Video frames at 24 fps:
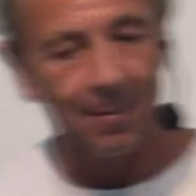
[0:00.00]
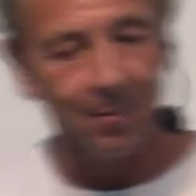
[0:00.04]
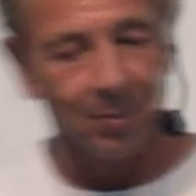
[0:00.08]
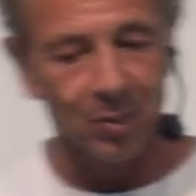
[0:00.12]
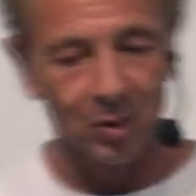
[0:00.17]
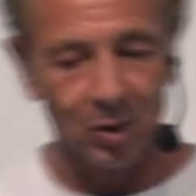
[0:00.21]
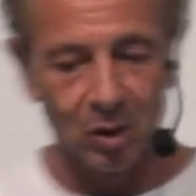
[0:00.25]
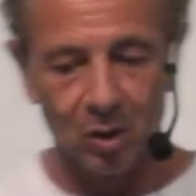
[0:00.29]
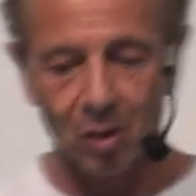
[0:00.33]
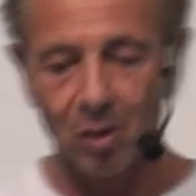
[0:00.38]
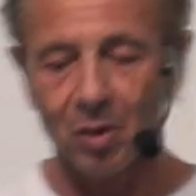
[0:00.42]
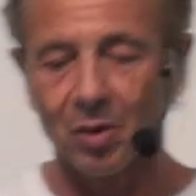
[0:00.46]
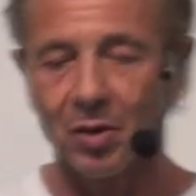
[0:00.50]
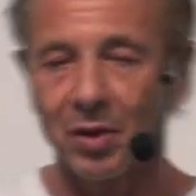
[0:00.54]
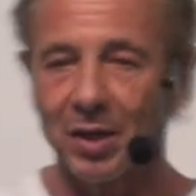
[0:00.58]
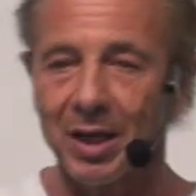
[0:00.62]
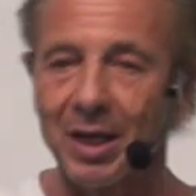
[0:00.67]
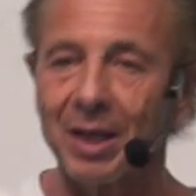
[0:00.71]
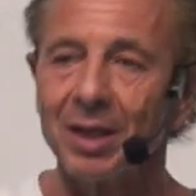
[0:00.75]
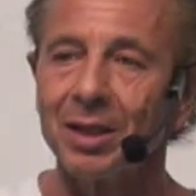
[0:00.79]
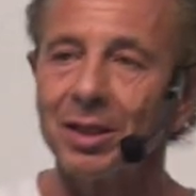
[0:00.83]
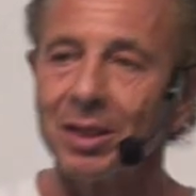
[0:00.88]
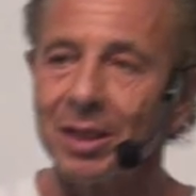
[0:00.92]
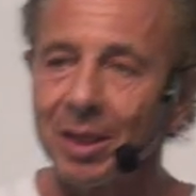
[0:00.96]
But there are
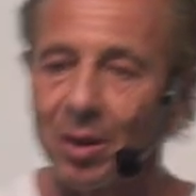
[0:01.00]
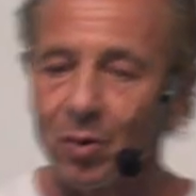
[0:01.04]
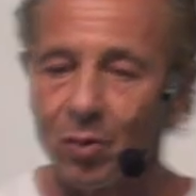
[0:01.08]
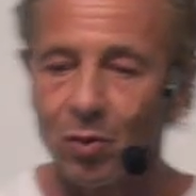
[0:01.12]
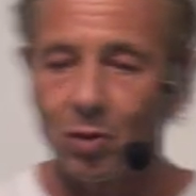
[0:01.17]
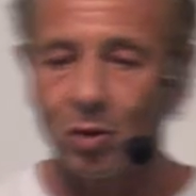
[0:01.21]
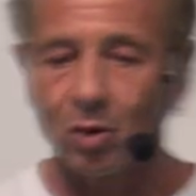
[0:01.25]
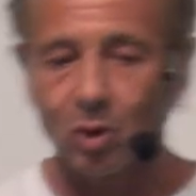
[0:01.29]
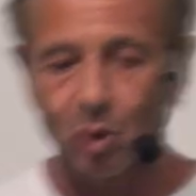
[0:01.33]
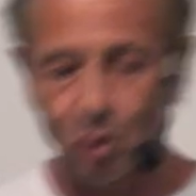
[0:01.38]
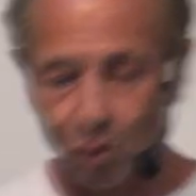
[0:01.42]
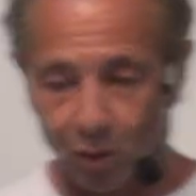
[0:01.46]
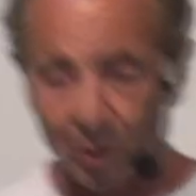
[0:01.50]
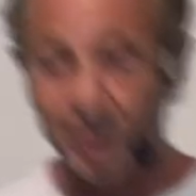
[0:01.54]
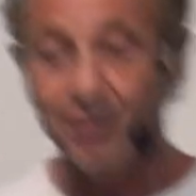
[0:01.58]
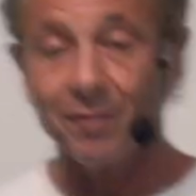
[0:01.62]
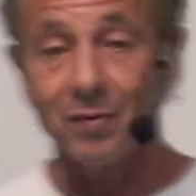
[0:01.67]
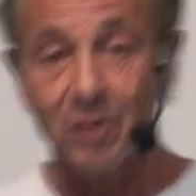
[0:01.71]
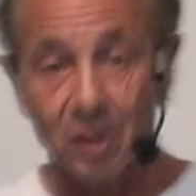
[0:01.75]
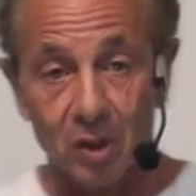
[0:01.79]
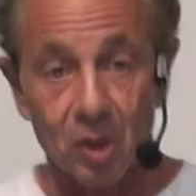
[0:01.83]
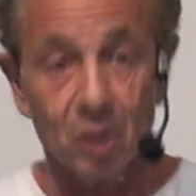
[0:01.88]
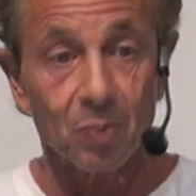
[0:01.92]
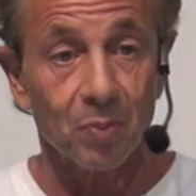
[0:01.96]
things that will grieve
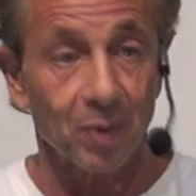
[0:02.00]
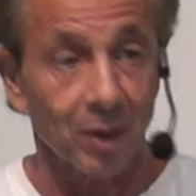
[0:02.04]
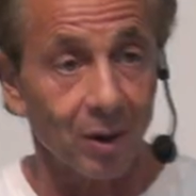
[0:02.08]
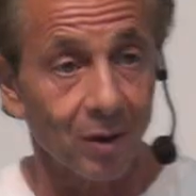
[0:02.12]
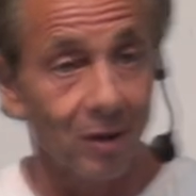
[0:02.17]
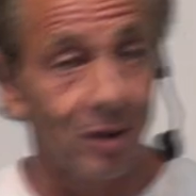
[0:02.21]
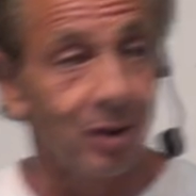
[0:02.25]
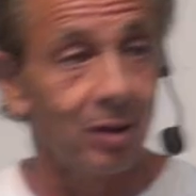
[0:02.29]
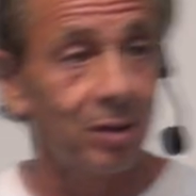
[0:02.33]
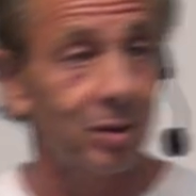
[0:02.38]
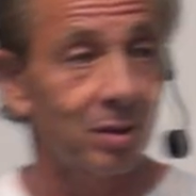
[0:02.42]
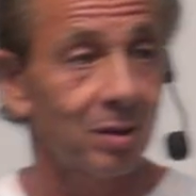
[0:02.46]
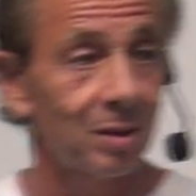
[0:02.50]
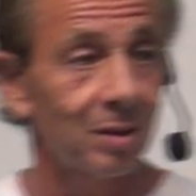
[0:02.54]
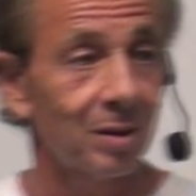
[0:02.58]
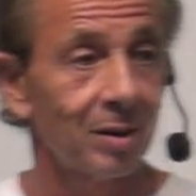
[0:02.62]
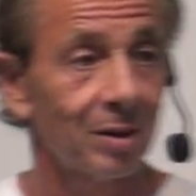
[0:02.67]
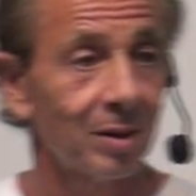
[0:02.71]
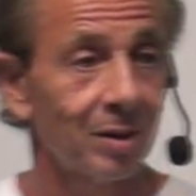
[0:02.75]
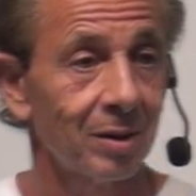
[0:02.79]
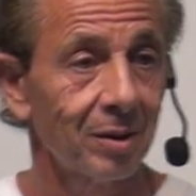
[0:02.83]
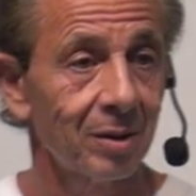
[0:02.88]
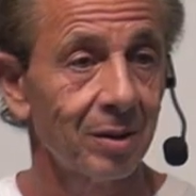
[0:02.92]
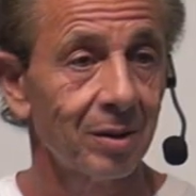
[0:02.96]
the Spirit
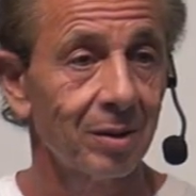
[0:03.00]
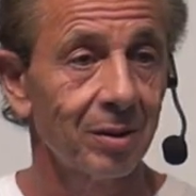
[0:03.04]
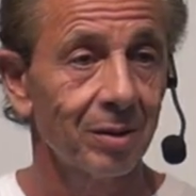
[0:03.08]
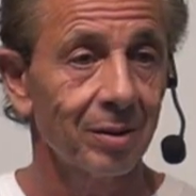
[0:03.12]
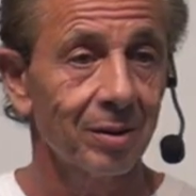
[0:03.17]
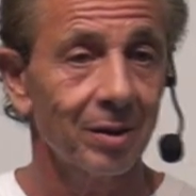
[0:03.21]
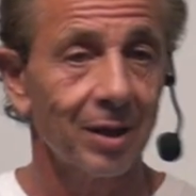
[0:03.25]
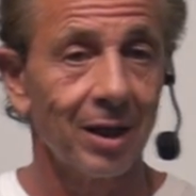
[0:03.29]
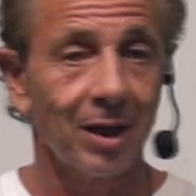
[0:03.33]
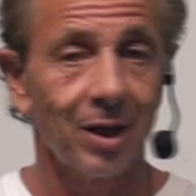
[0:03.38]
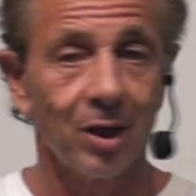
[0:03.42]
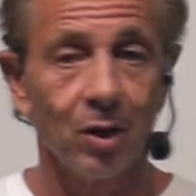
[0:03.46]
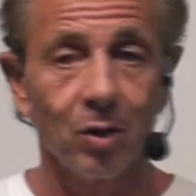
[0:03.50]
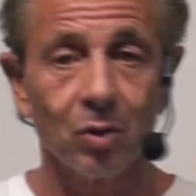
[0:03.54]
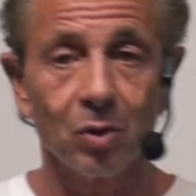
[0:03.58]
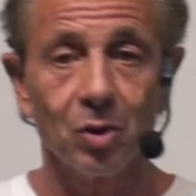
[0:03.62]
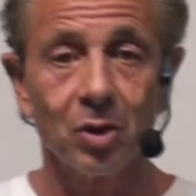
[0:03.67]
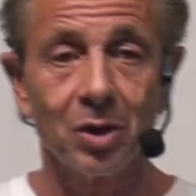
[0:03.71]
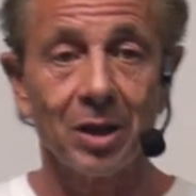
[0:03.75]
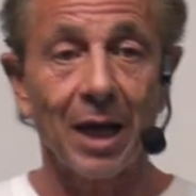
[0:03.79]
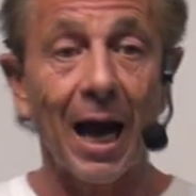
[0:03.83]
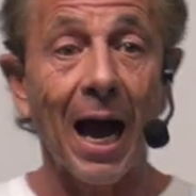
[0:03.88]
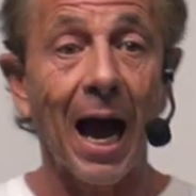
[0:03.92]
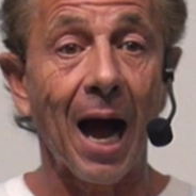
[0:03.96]
that He'll
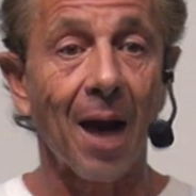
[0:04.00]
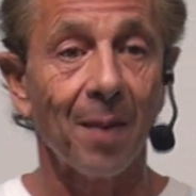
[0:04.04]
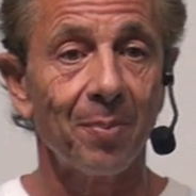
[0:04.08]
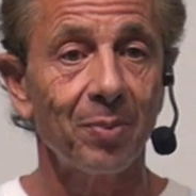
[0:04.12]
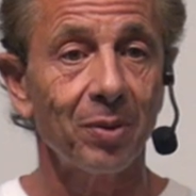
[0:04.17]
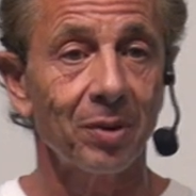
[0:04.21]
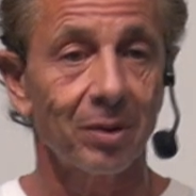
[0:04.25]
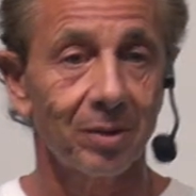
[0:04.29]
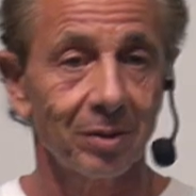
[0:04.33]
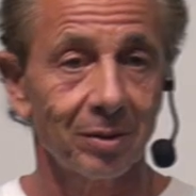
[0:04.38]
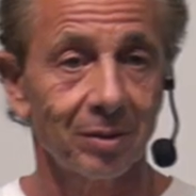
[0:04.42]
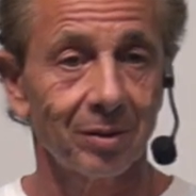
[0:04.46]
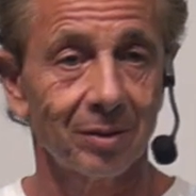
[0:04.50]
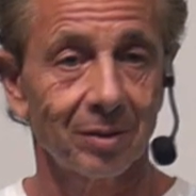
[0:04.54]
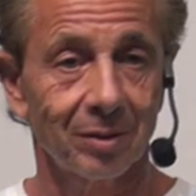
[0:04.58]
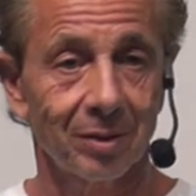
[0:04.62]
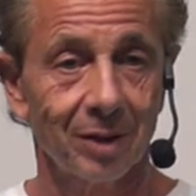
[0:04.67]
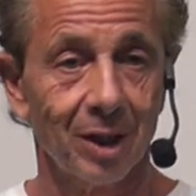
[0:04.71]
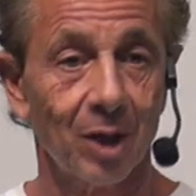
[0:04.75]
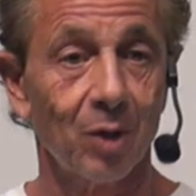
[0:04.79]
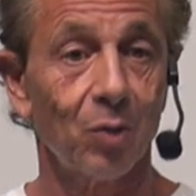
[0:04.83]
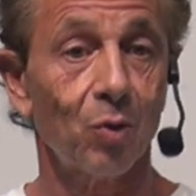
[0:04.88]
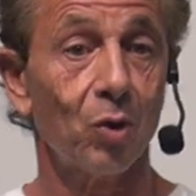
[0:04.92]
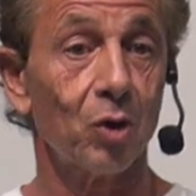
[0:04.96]
stop
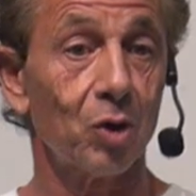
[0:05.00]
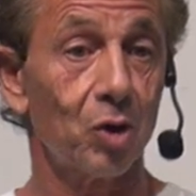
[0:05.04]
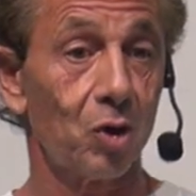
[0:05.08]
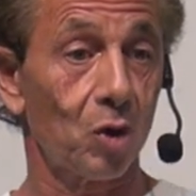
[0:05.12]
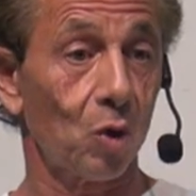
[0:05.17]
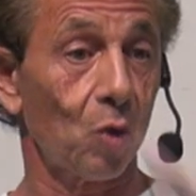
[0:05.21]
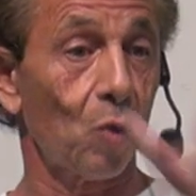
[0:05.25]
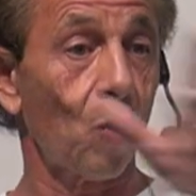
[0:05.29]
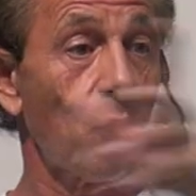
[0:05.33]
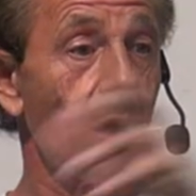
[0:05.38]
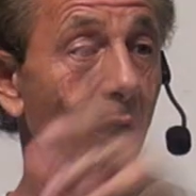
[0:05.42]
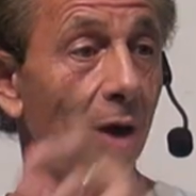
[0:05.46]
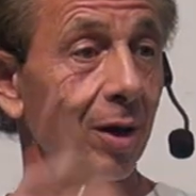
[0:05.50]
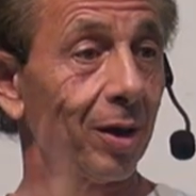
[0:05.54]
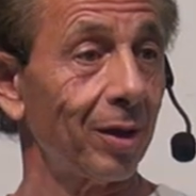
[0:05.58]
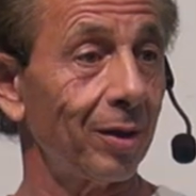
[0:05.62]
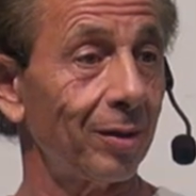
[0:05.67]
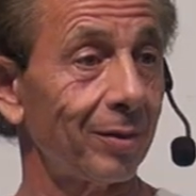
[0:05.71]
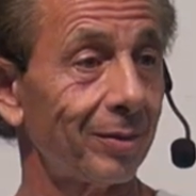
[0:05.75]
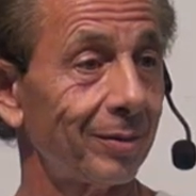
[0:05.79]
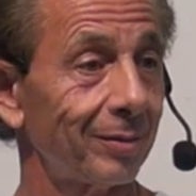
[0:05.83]
and we'll still walking.